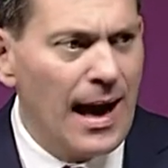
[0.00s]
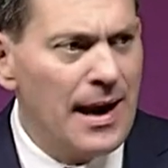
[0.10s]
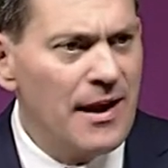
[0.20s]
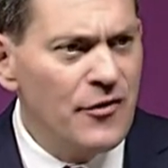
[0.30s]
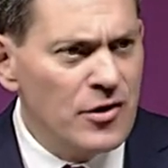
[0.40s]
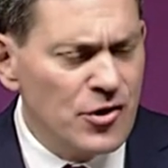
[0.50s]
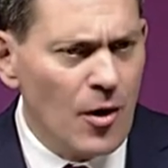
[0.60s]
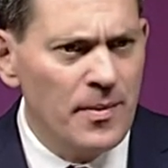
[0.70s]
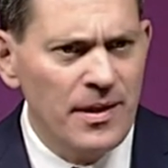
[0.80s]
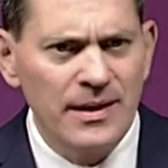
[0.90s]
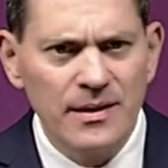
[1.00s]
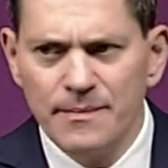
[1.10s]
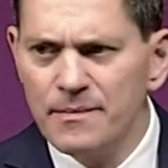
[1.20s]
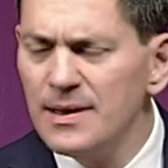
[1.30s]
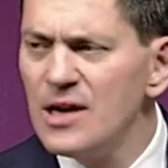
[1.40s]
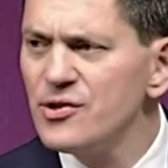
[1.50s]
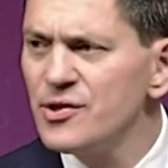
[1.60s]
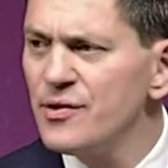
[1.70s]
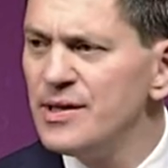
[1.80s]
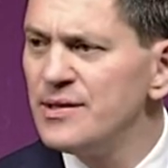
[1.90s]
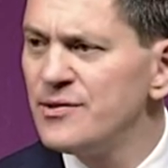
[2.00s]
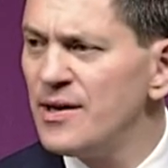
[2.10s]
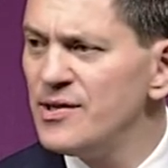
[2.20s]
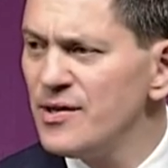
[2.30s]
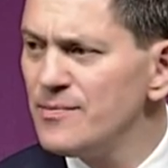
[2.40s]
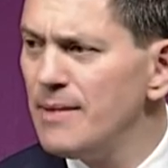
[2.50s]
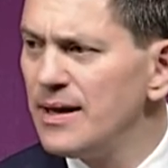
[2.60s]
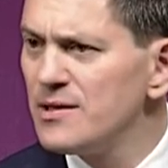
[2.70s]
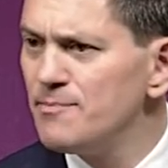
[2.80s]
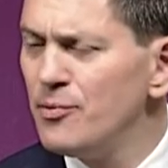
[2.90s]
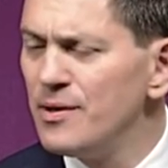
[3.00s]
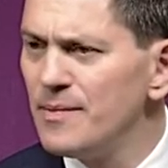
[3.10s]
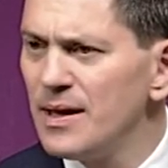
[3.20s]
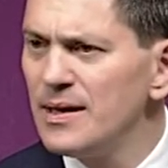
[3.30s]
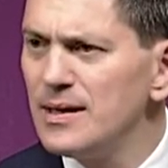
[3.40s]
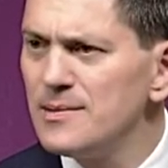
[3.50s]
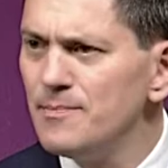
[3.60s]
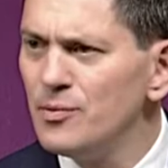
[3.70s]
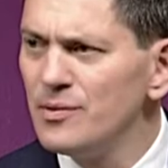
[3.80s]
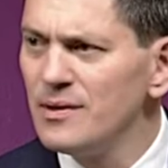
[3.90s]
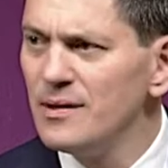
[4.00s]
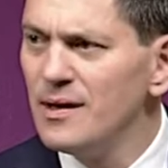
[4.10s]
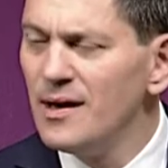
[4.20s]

And if you stop and think, the national security strategy doesn't make this point, but I think it's important.